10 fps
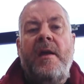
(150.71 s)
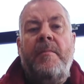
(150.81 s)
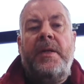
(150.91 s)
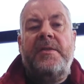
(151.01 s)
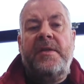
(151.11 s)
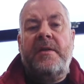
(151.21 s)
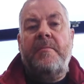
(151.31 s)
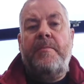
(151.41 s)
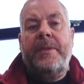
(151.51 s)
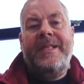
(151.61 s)
plus a
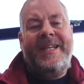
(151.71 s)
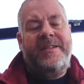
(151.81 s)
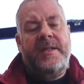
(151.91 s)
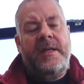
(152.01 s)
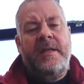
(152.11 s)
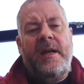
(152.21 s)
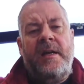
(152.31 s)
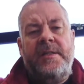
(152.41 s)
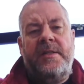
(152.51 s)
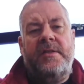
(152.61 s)
complete and
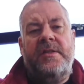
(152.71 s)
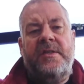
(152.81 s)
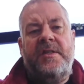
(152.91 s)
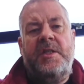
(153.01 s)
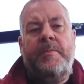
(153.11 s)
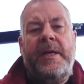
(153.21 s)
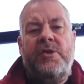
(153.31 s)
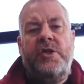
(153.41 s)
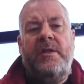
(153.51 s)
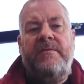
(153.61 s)
utter
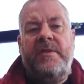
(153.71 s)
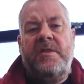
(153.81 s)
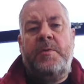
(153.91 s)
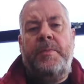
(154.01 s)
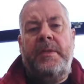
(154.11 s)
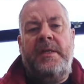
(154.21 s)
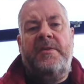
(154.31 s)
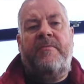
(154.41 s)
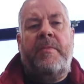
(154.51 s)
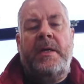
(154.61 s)
suspension of disbelief
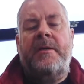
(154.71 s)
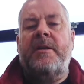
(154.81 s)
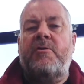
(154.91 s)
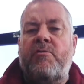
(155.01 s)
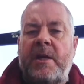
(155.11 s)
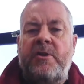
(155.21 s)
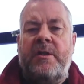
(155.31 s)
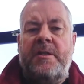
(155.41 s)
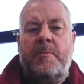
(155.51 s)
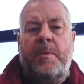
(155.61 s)
by an
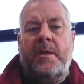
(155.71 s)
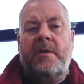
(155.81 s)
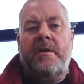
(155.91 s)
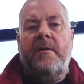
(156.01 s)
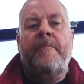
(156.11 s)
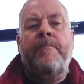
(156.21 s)
incredulous market